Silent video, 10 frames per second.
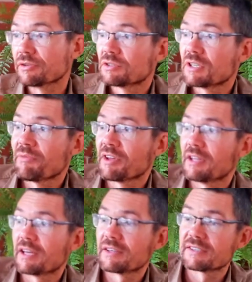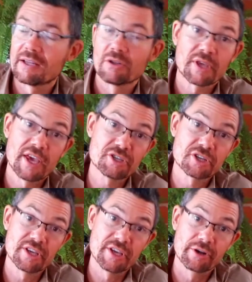So something like this
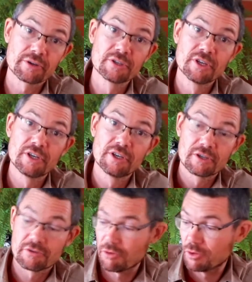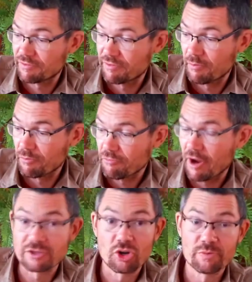alocasia here grows from
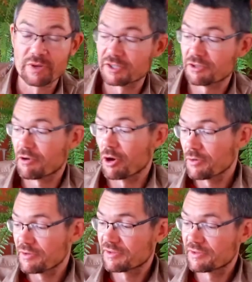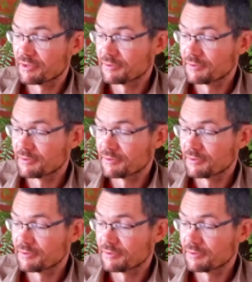rhizomatous growths